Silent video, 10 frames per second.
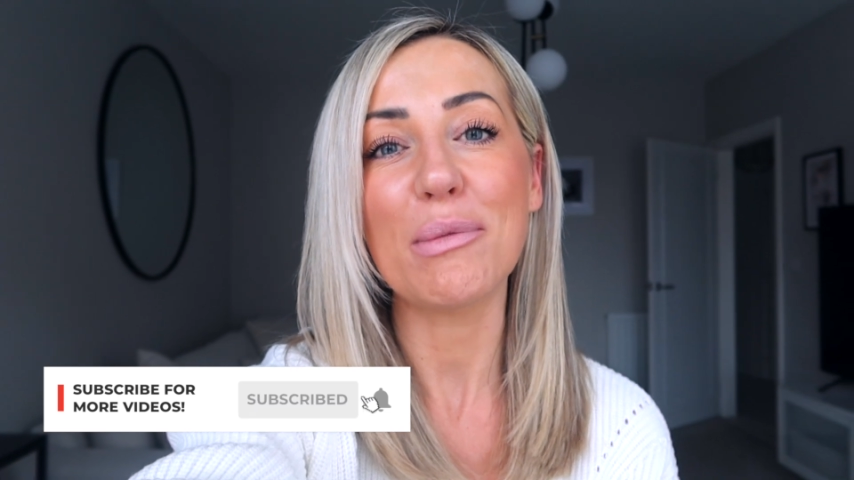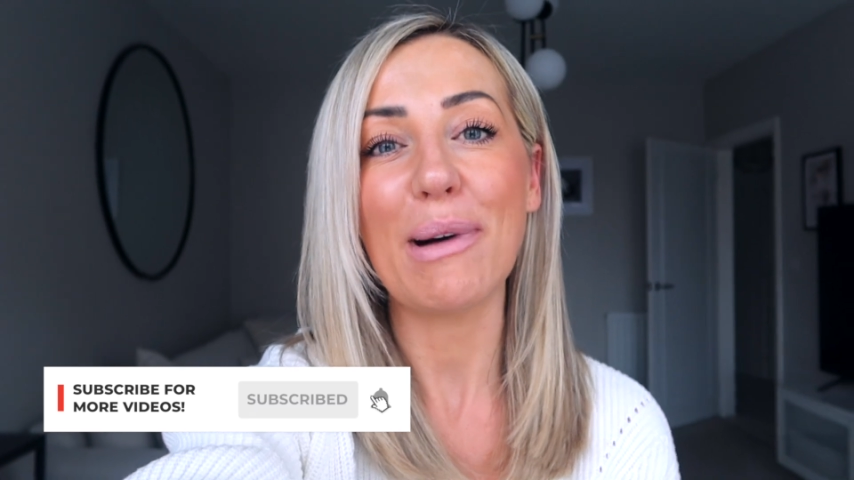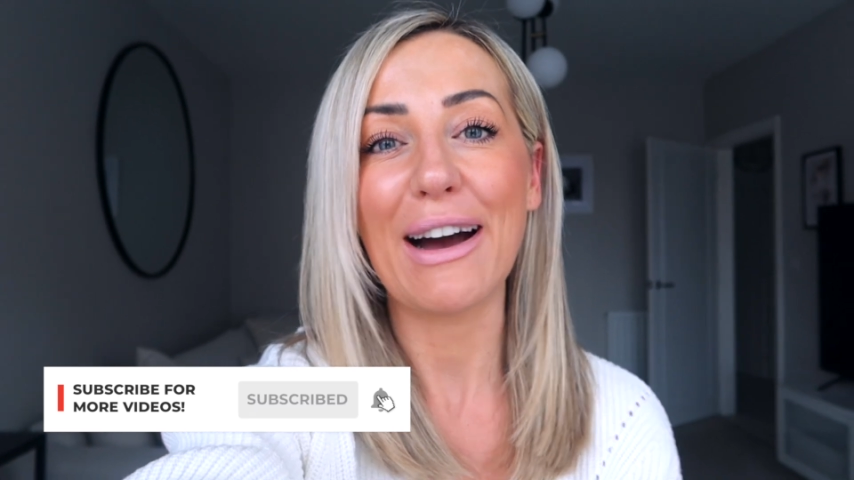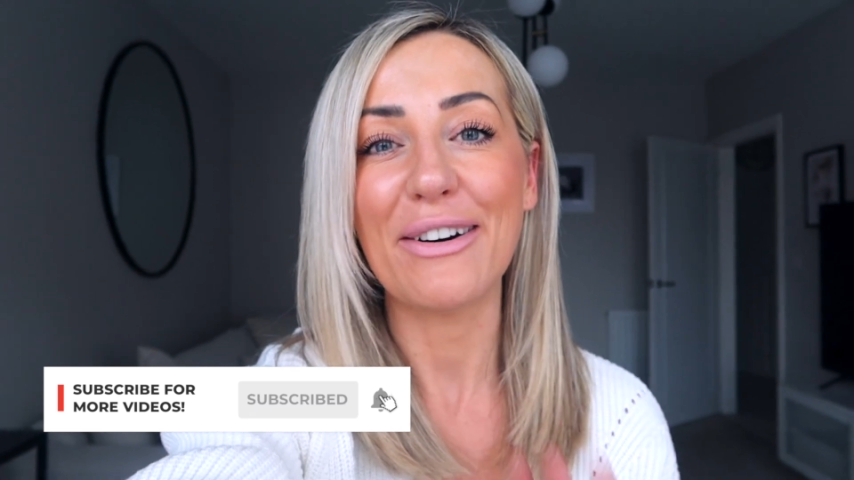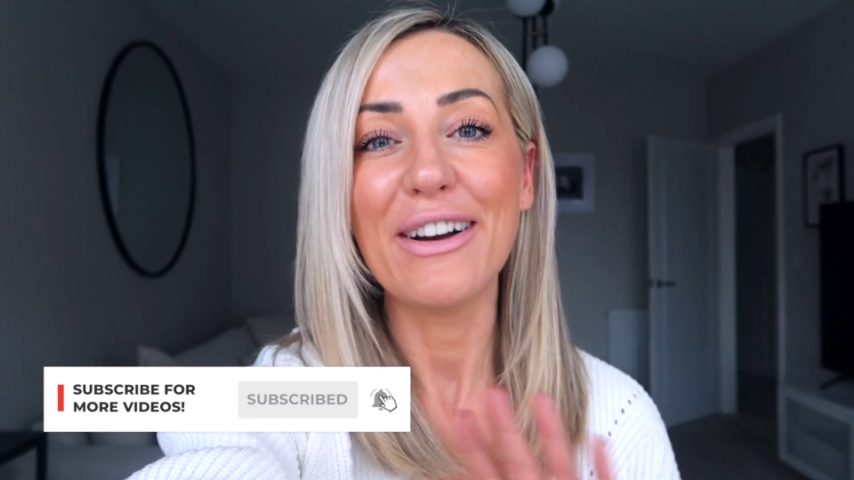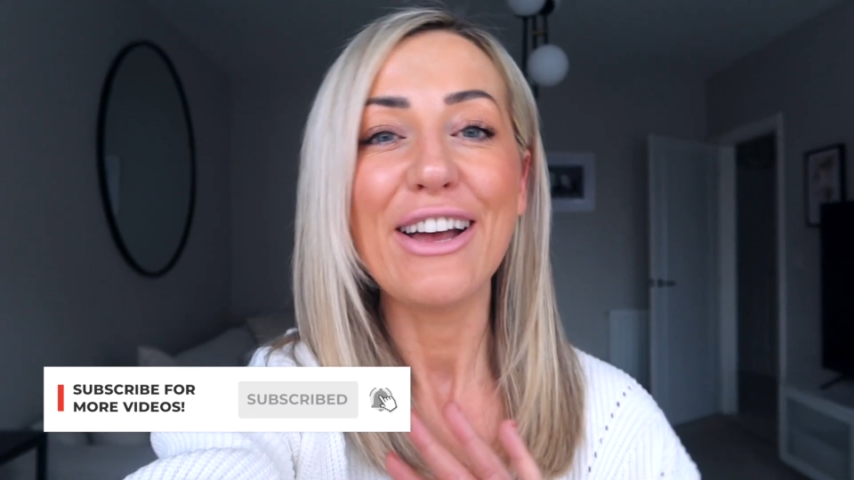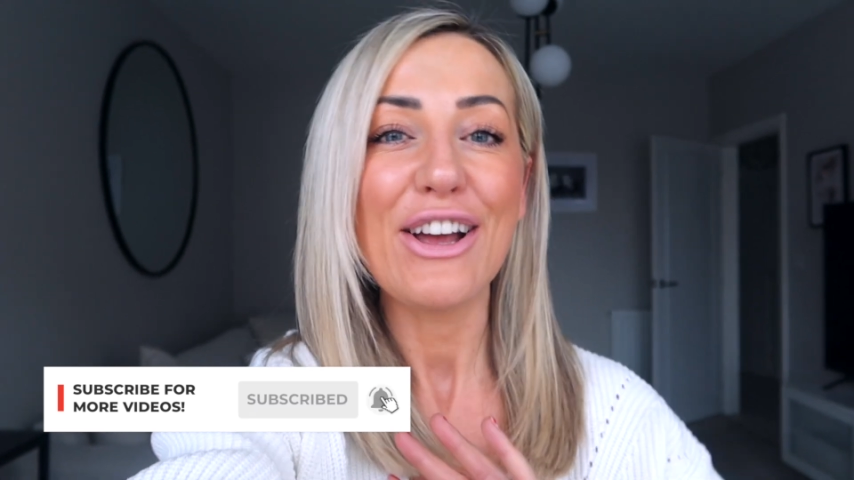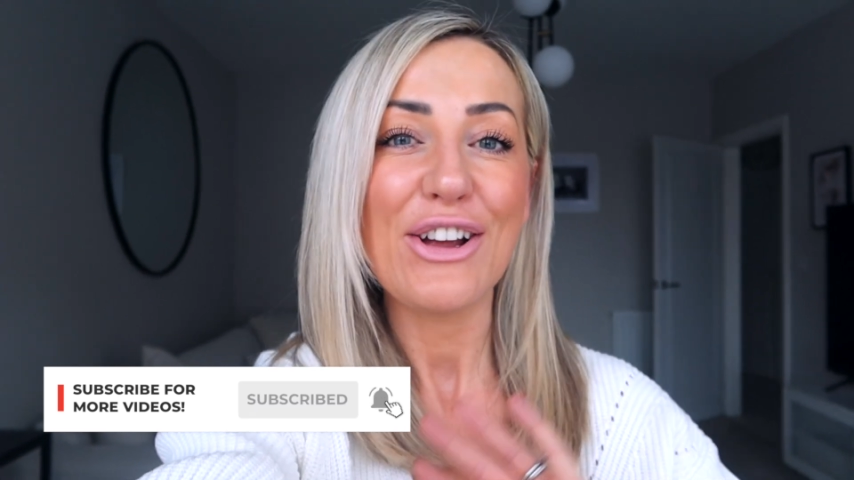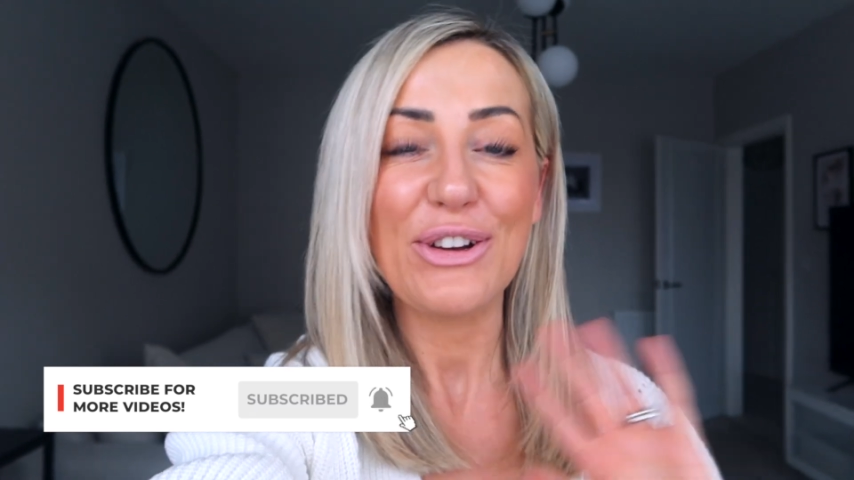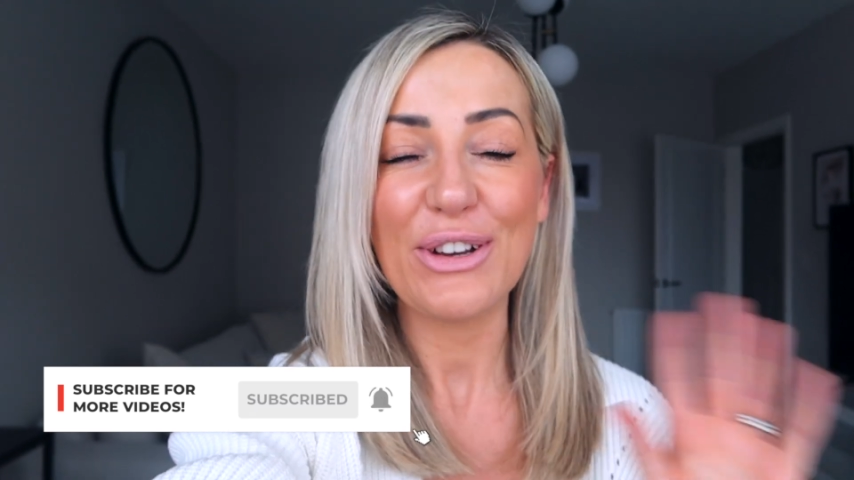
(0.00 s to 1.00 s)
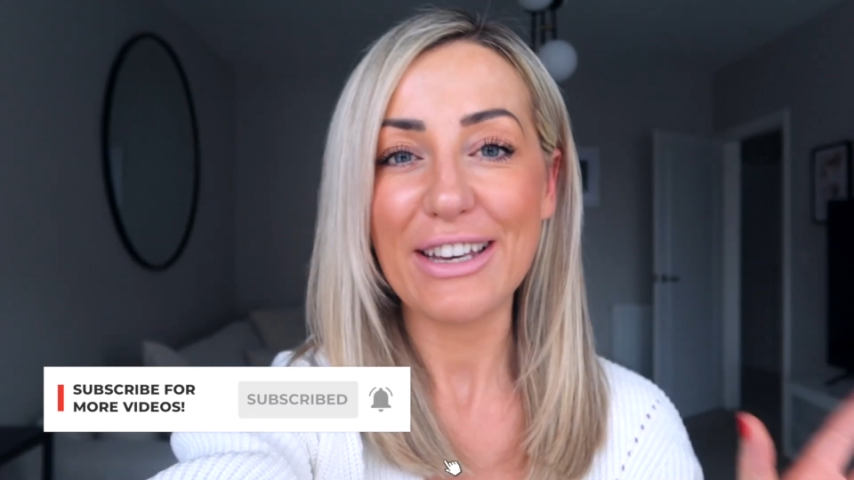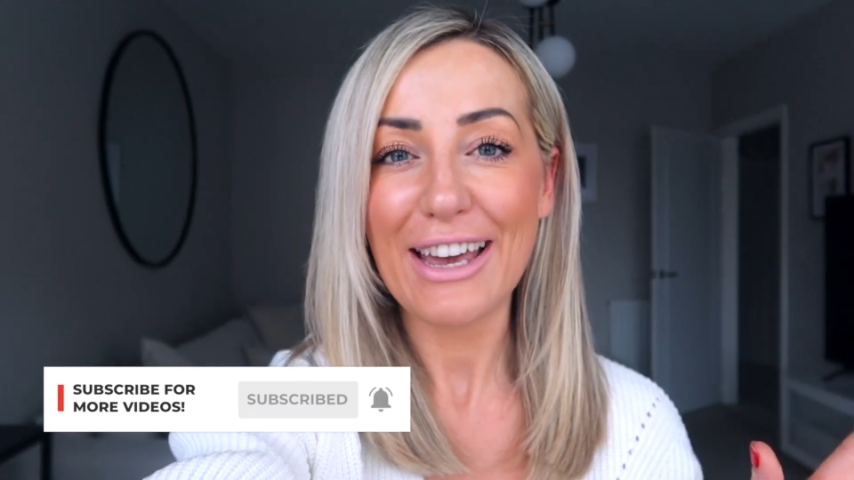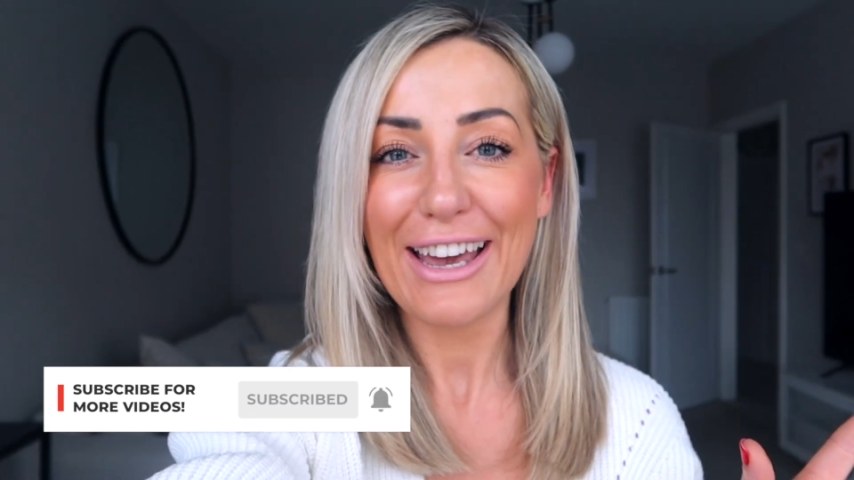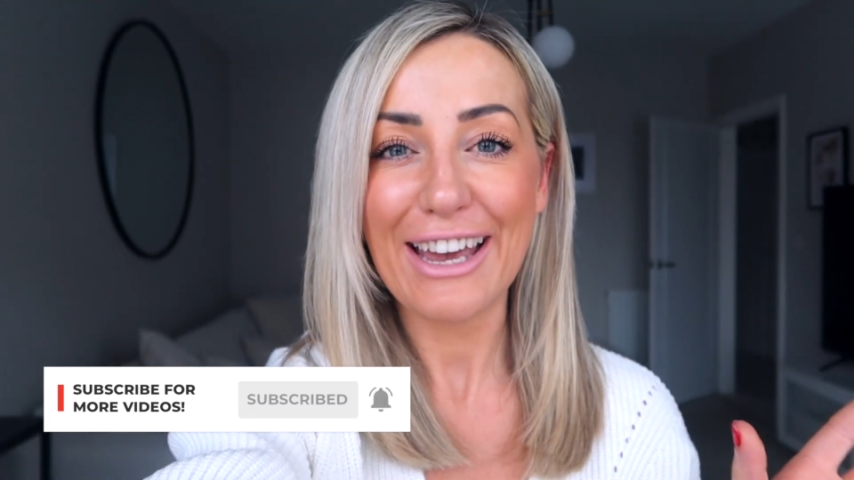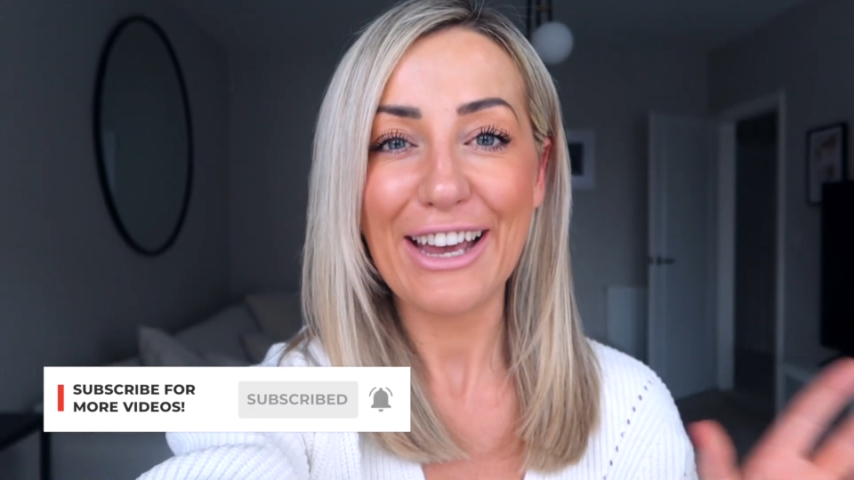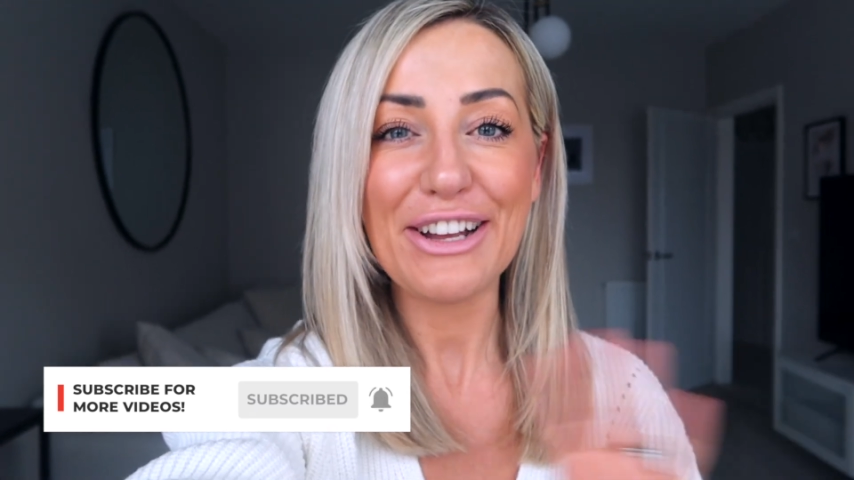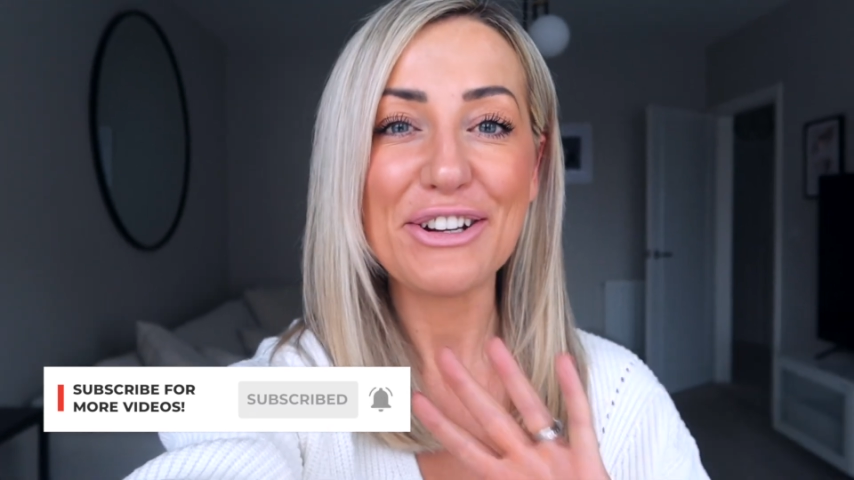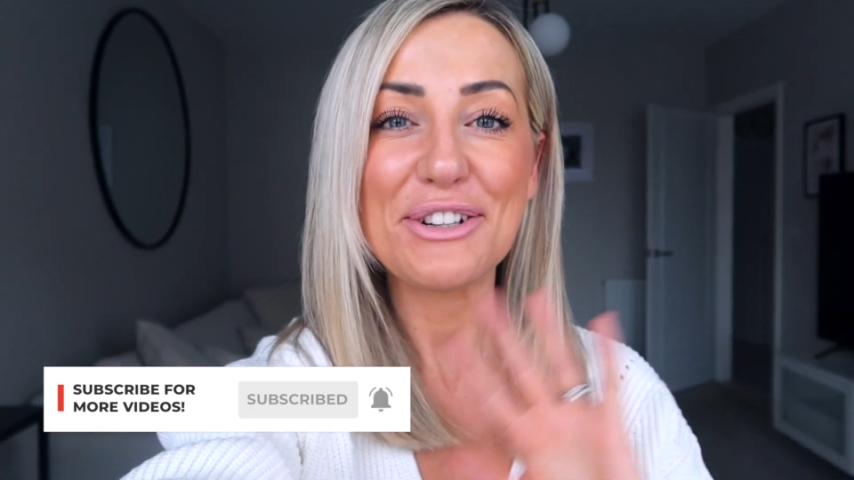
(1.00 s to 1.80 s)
about New Year,